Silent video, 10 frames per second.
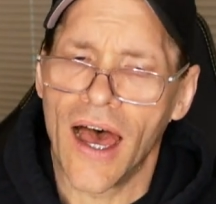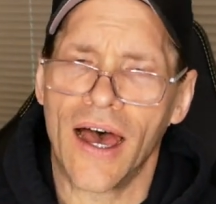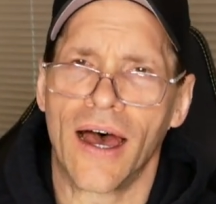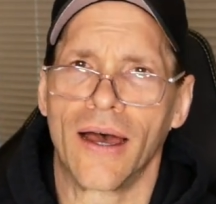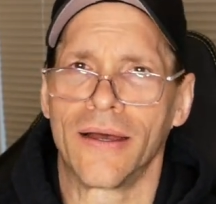
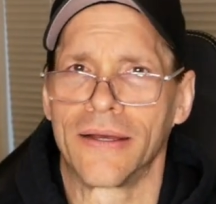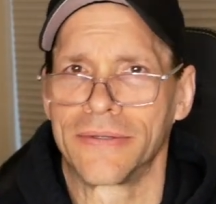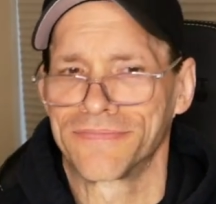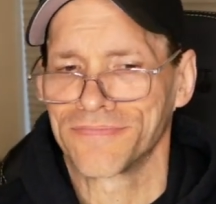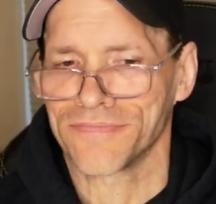Wow,
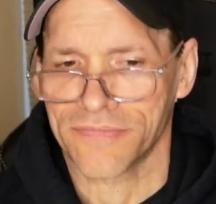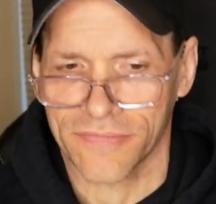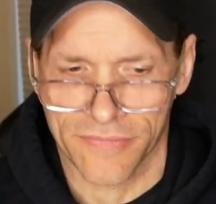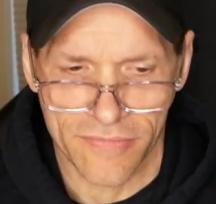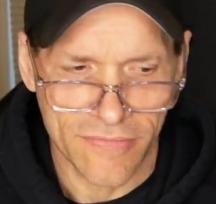
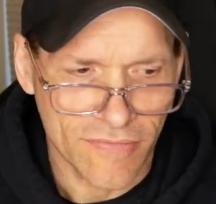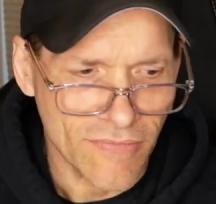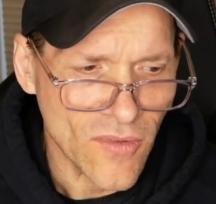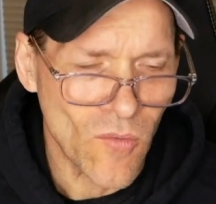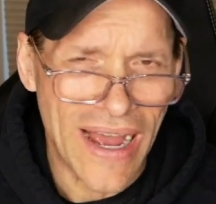
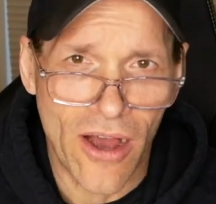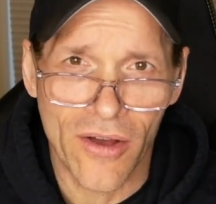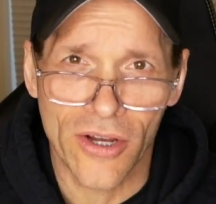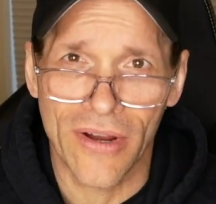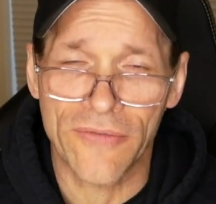
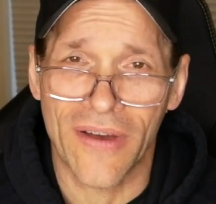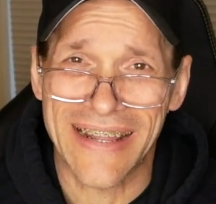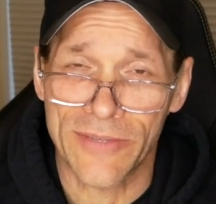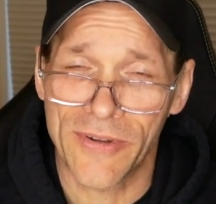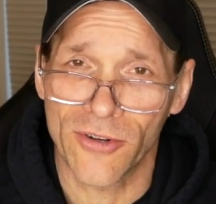a great
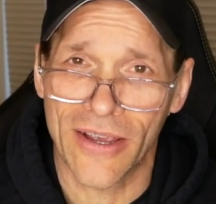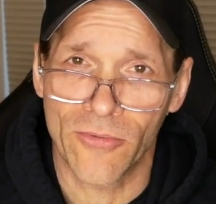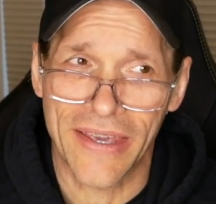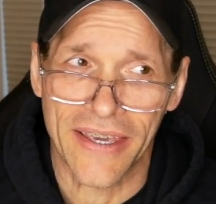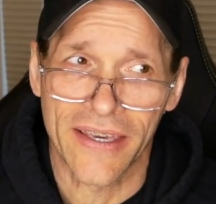Friday. It's been a
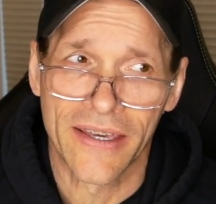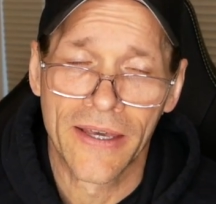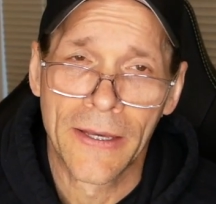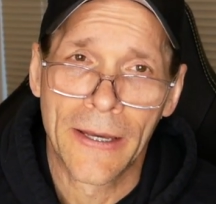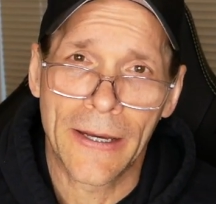great week.
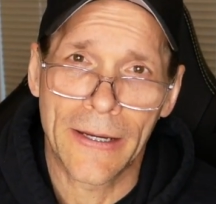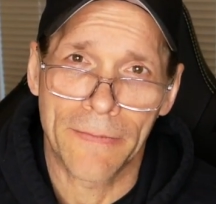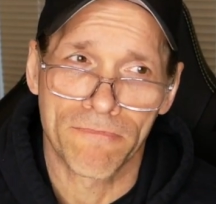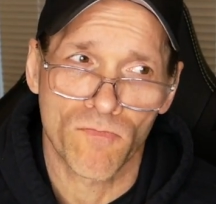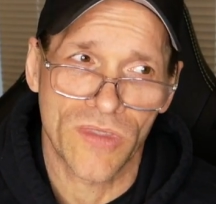
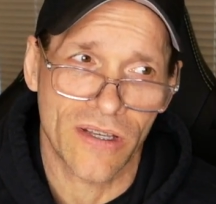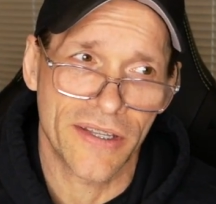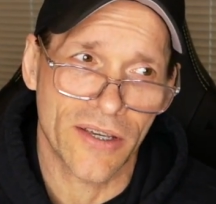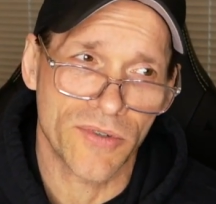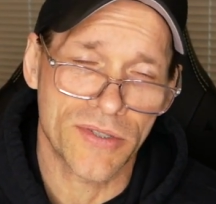The
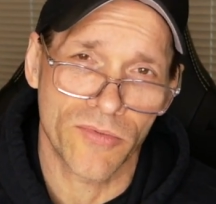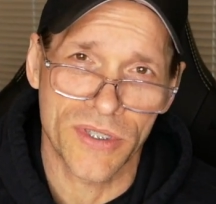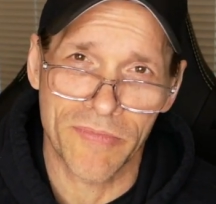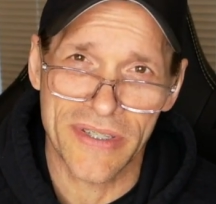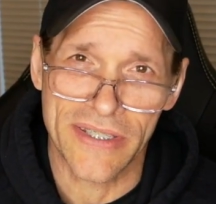clinic
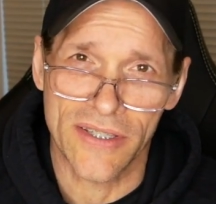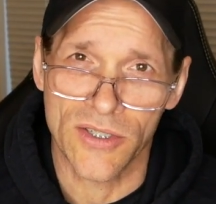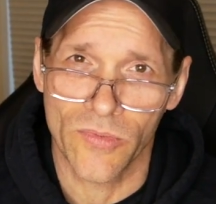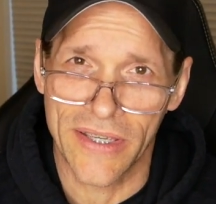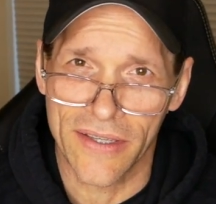was busy
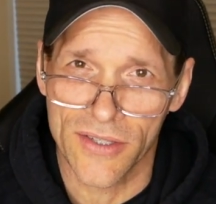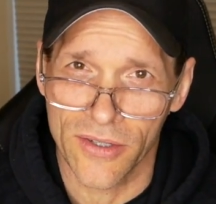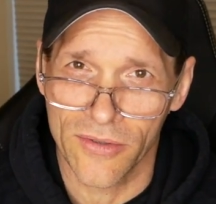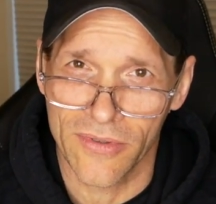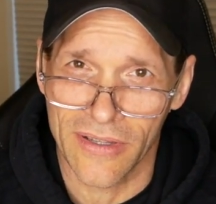this week,
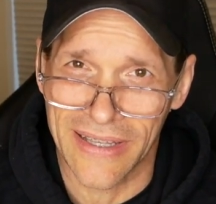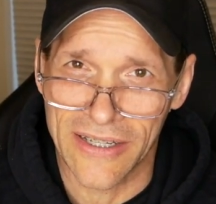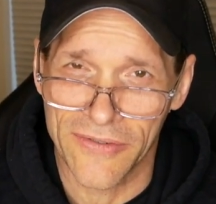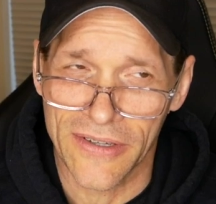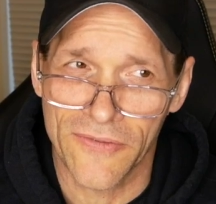so a lot
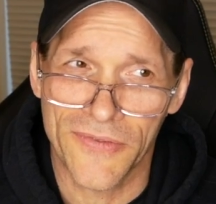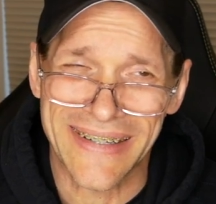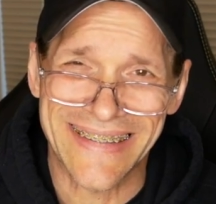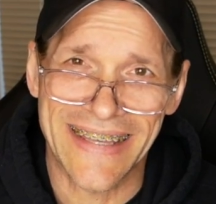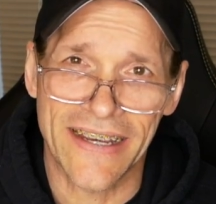of
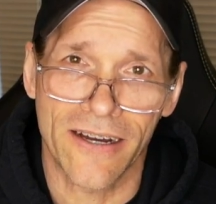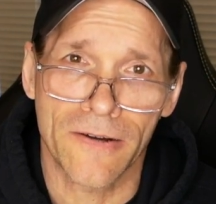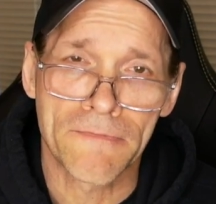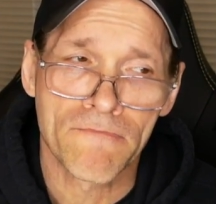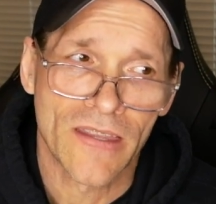fun
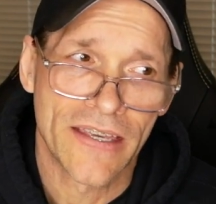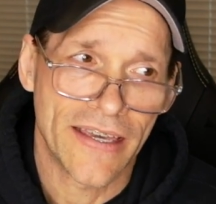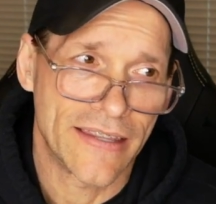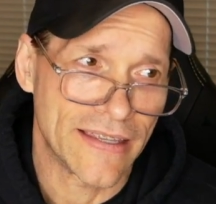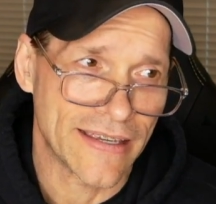there.
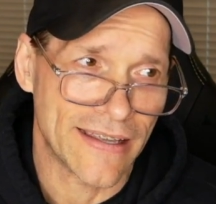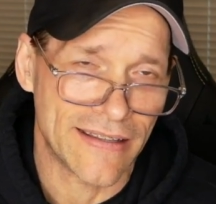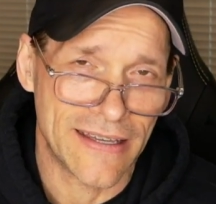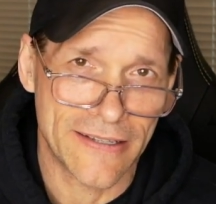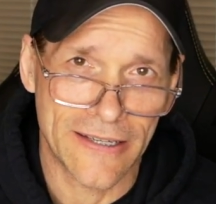And then got a
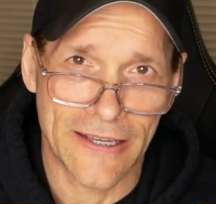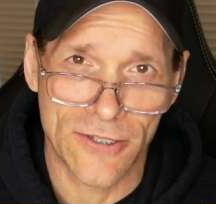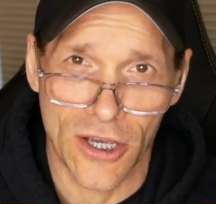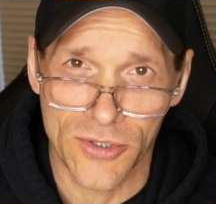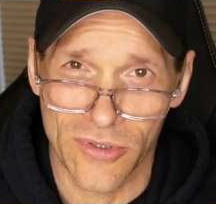lot done,
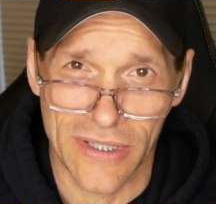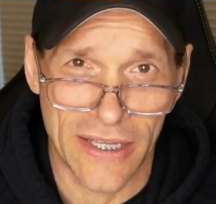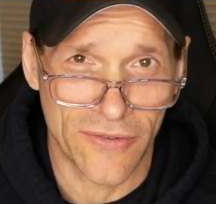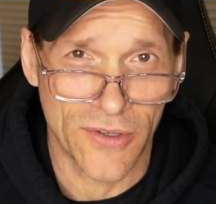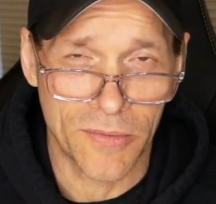talked to a
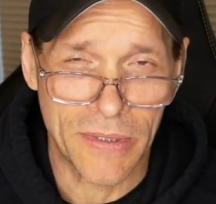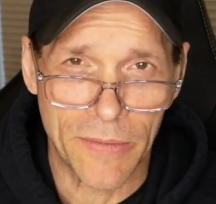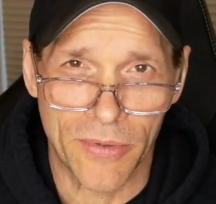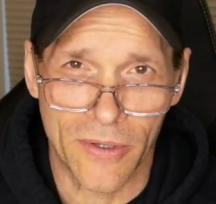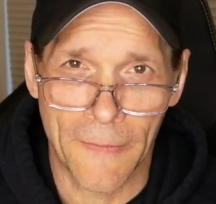lot of good
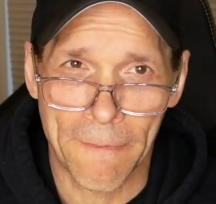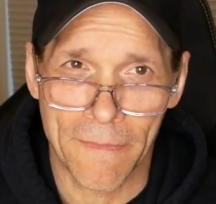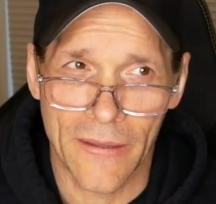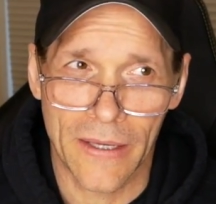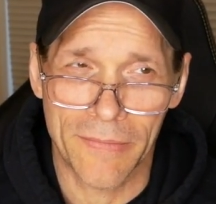people.
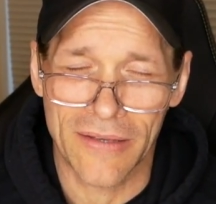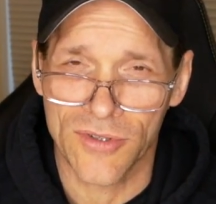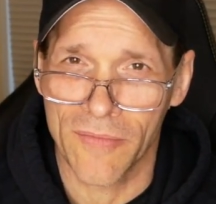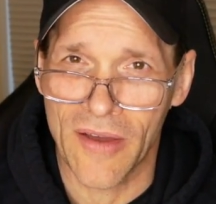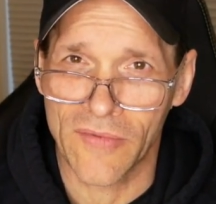
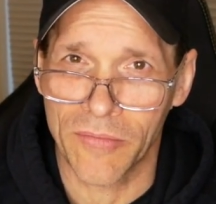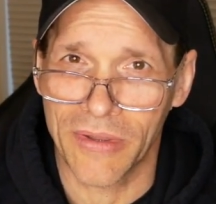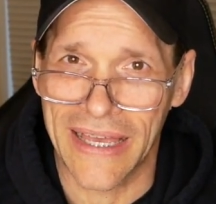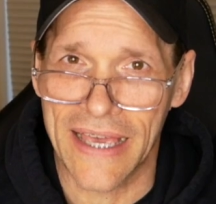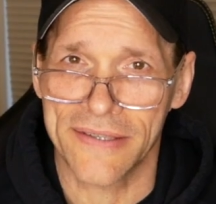So I'm having a
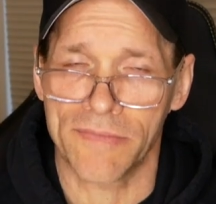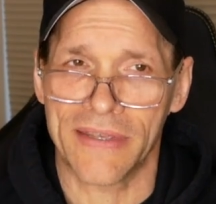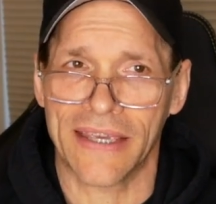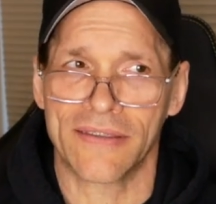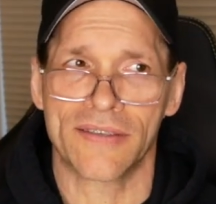blast. I'm
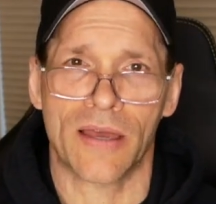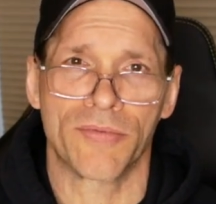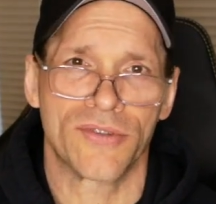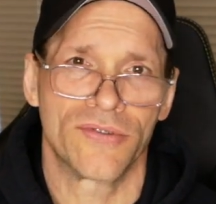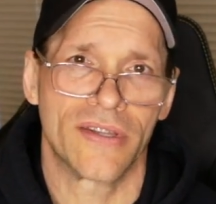taking this
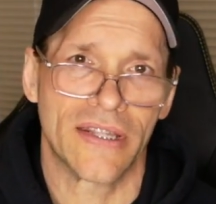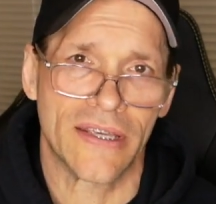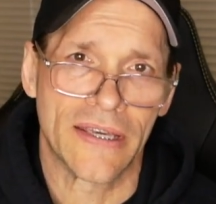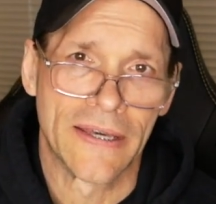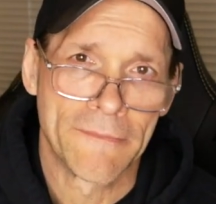
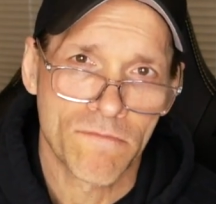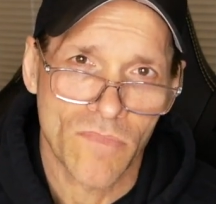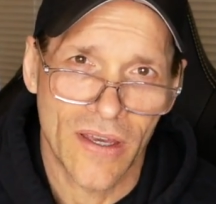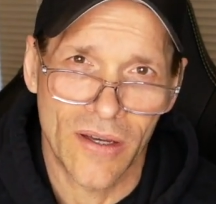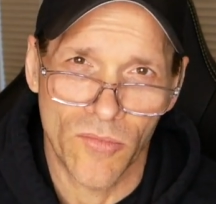opportunity
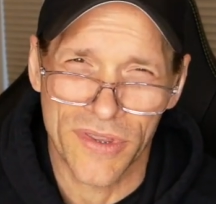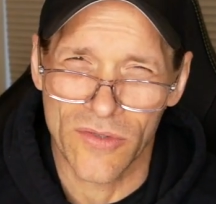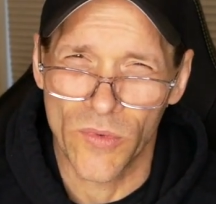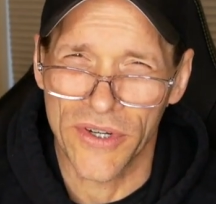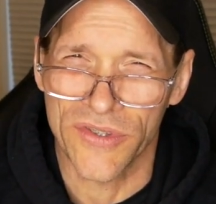with
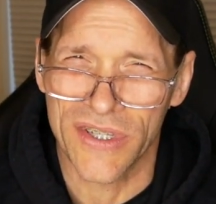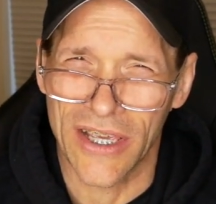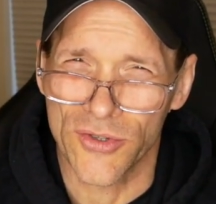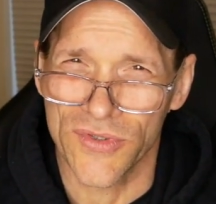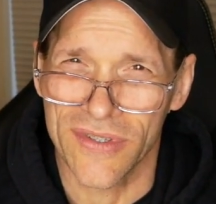the weird
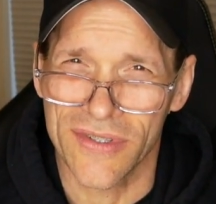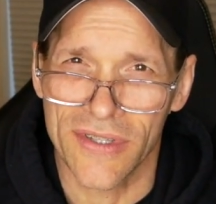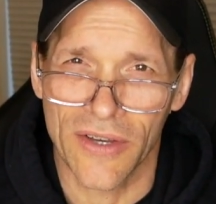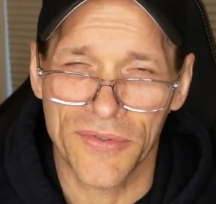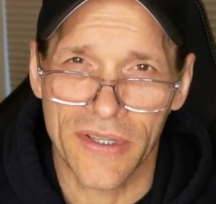schedules and
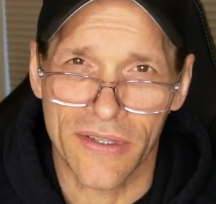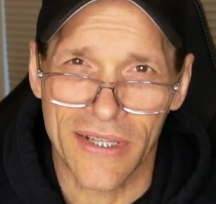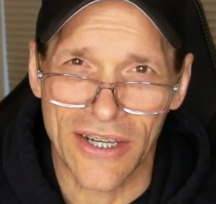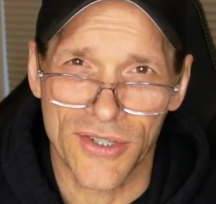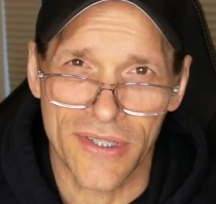stuff to
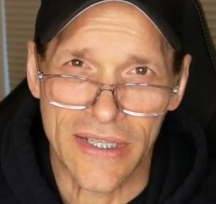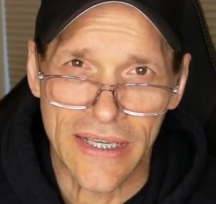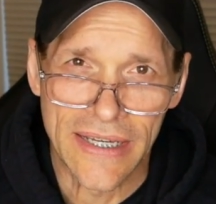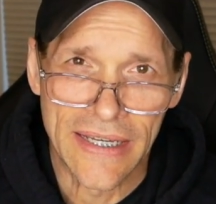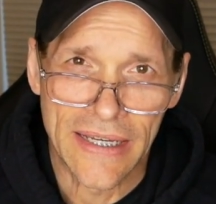actually
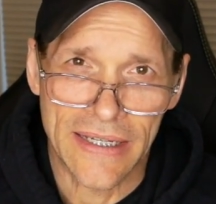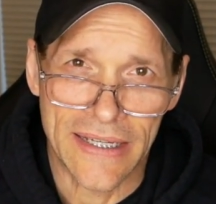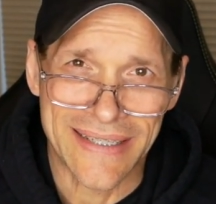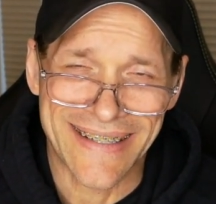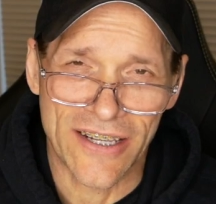
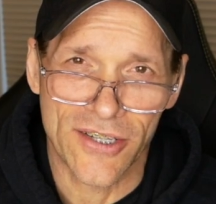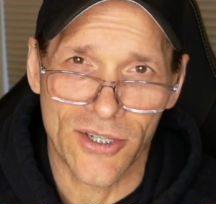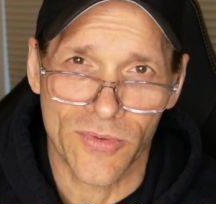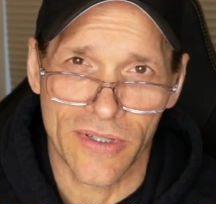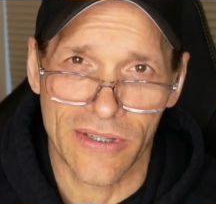stay in
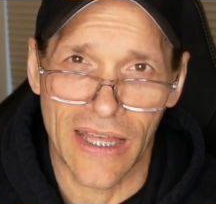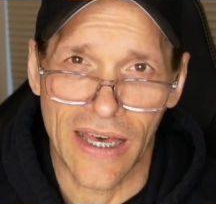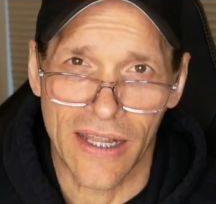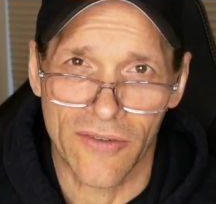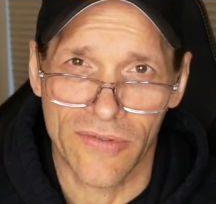touch with a
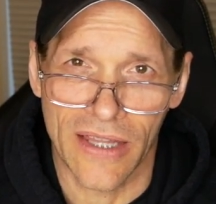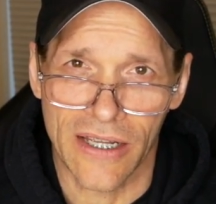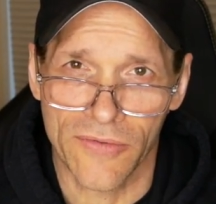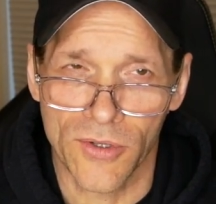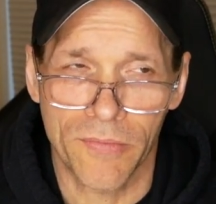lot
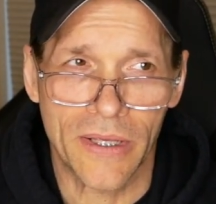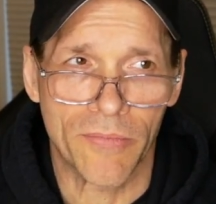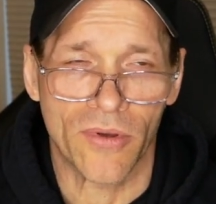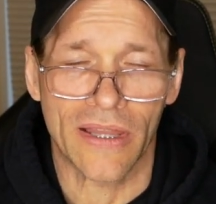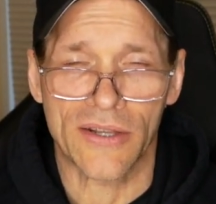of good
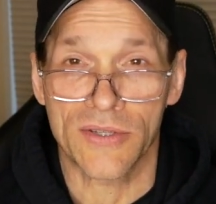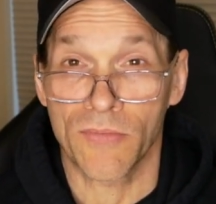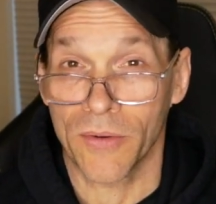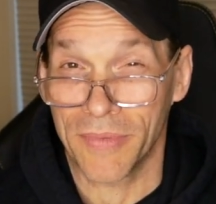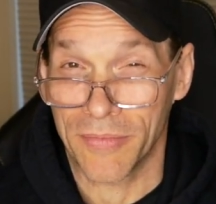people, a lot of
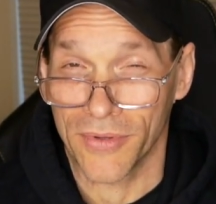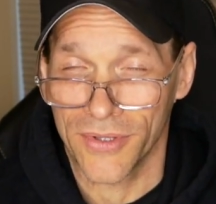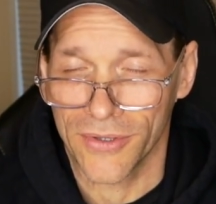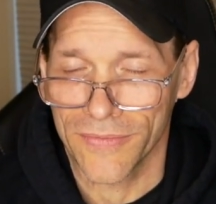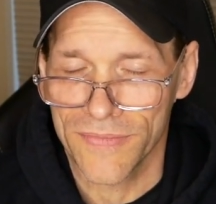smart people
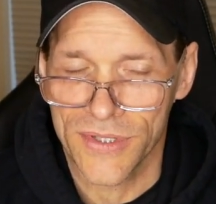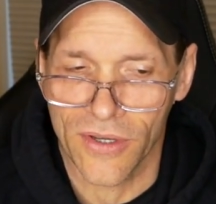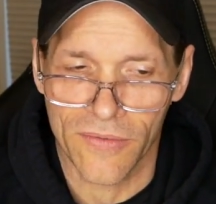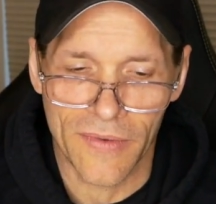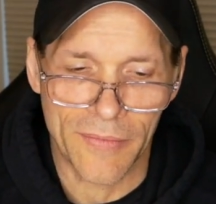too.
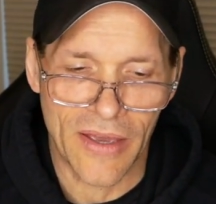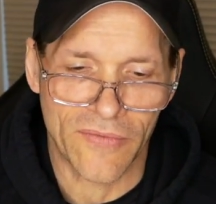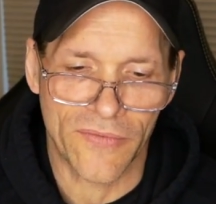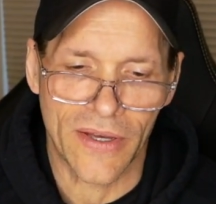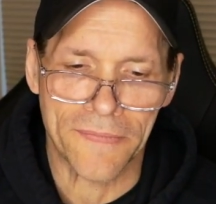So I'm
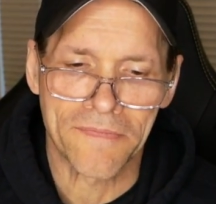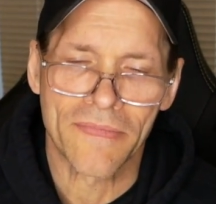having fun.